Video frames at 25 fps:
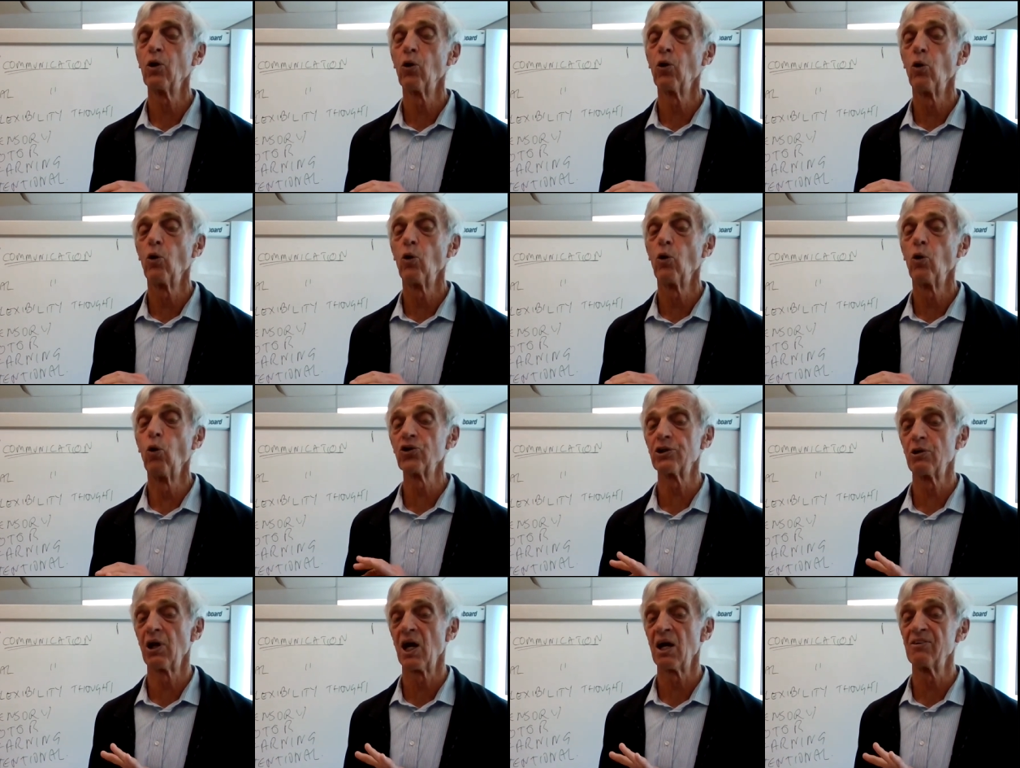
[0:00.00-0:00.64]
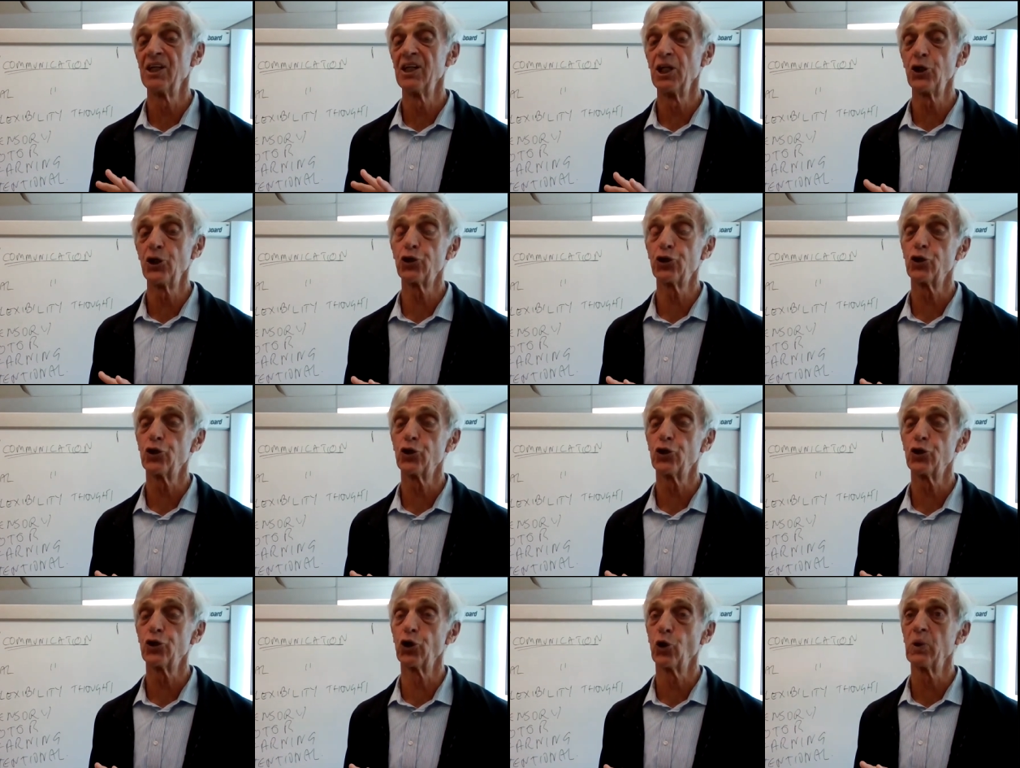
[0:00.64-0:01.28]
We also have an
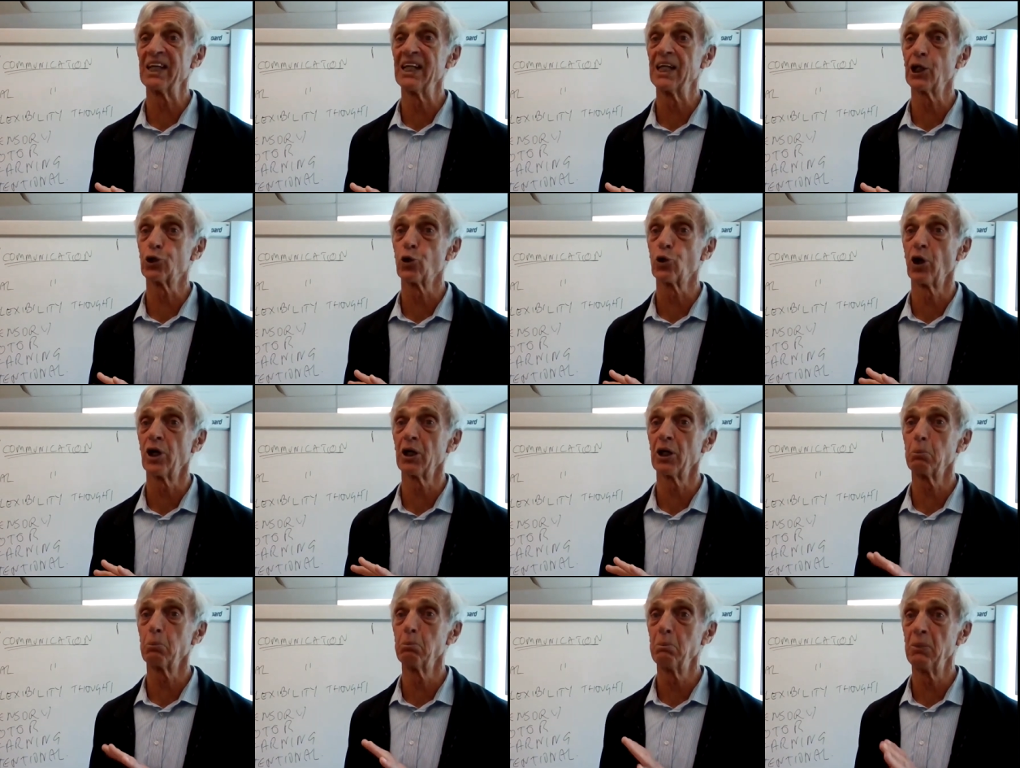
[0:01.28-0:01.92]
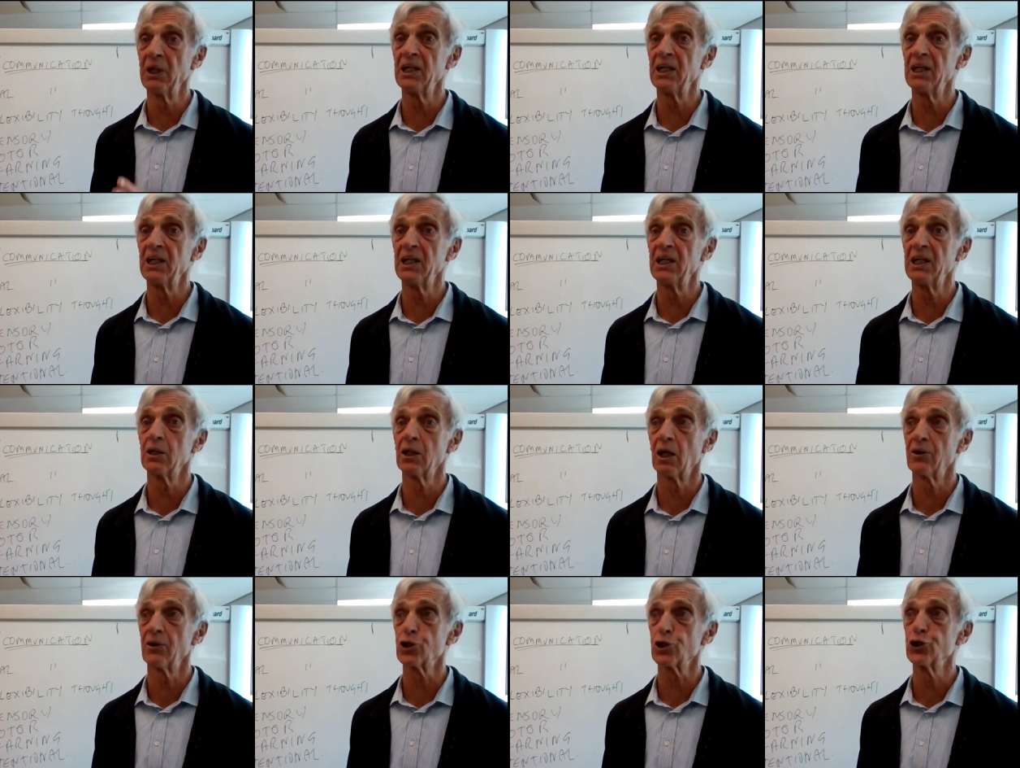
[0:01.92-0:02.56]
issue with electronic
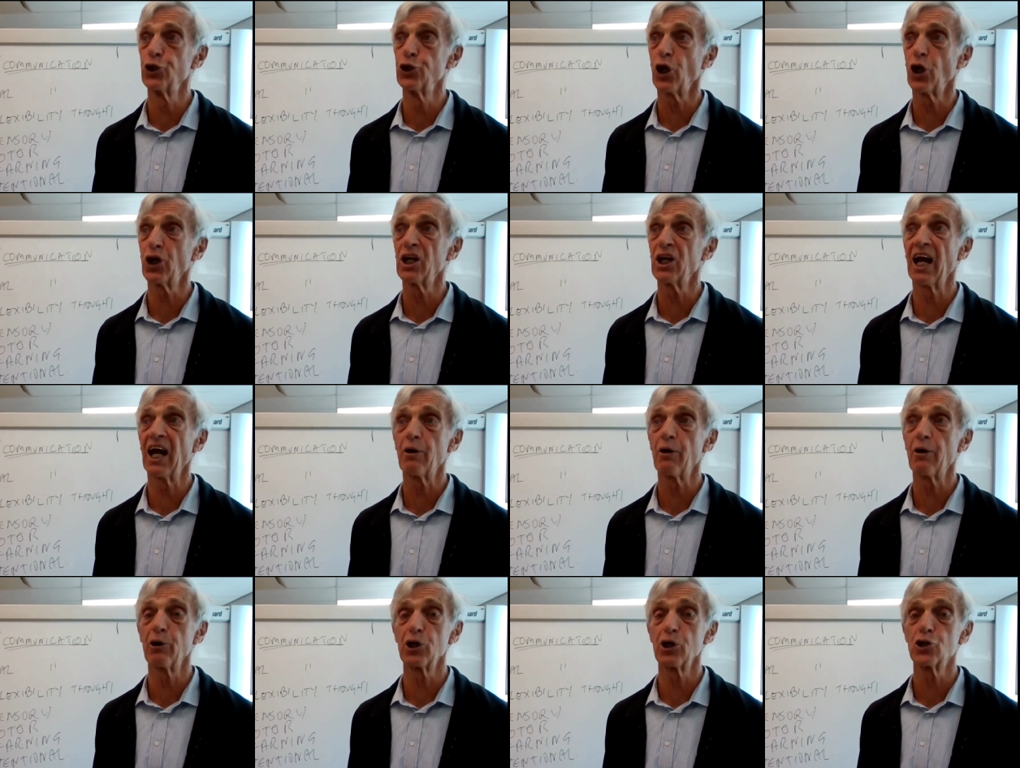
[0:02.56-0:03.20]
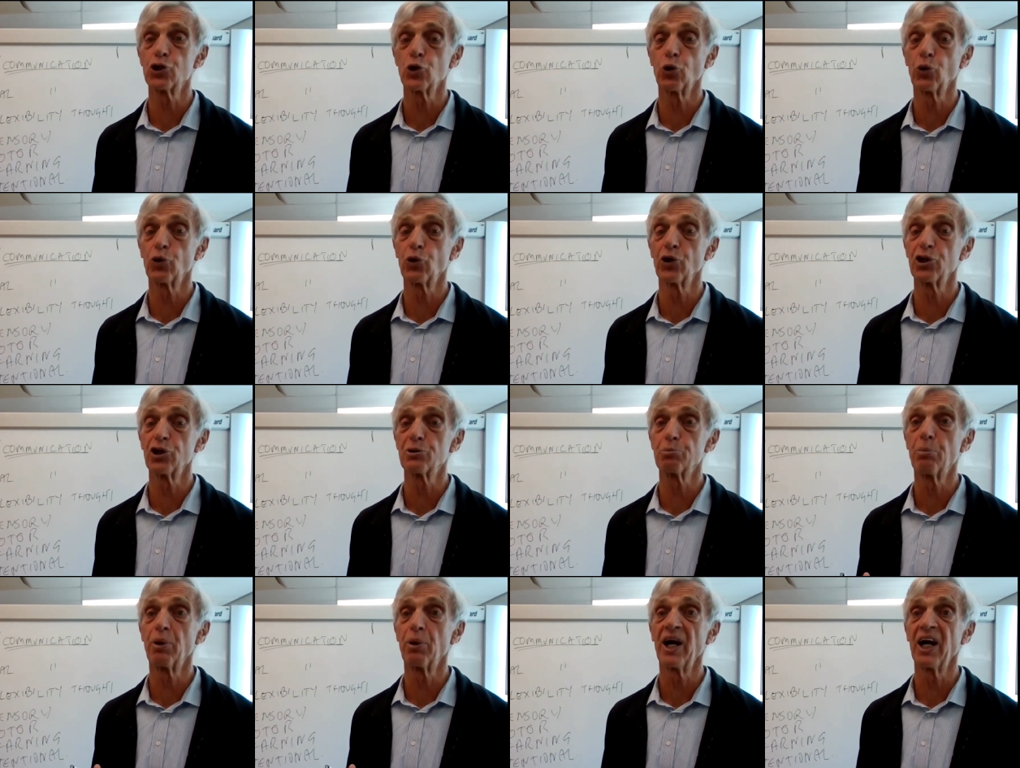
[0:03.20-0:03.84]
media now that's not allowing
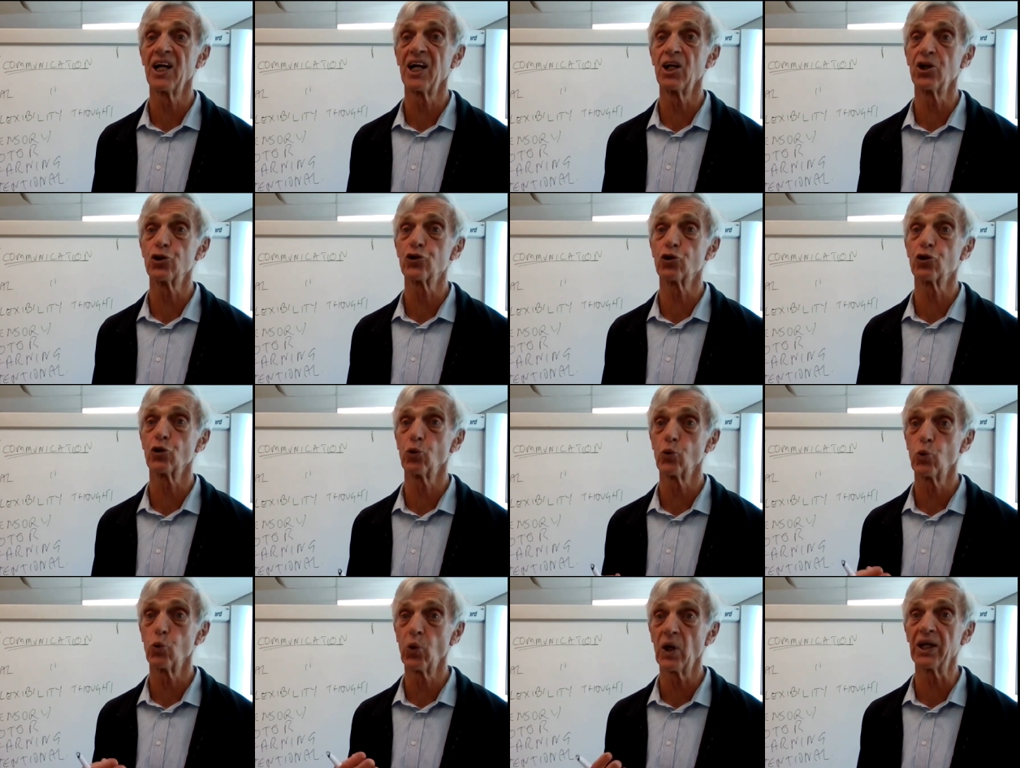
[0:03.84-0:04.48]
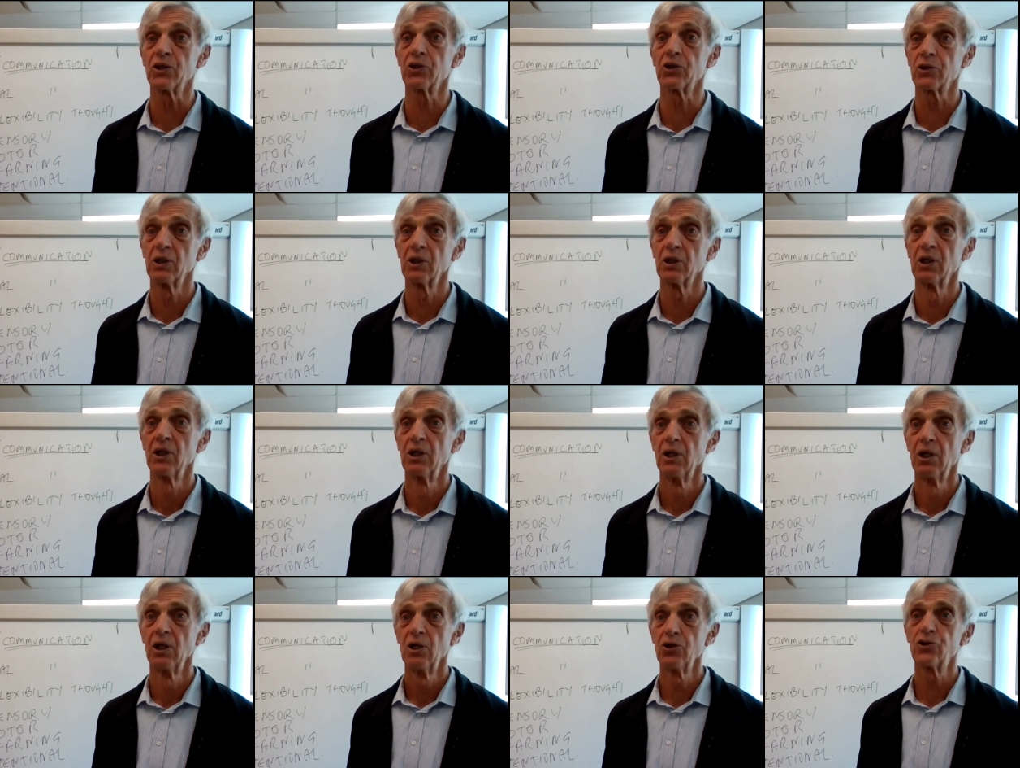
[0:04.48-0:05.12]
children's brains to rest.